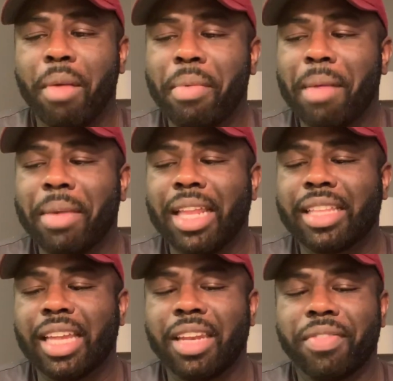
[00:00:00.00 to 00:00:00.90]
But I mean,
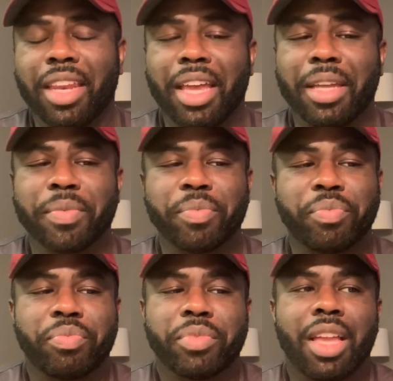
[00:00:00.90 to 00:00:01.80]
at the end of the day,
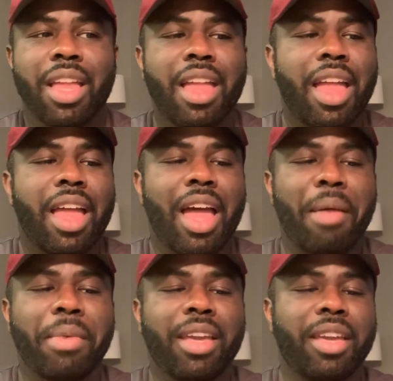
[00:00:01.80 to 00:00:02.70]

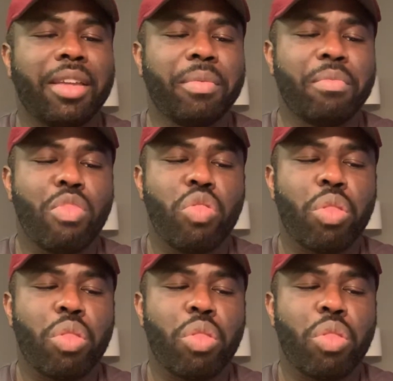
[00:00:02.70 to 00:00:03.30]
I mean,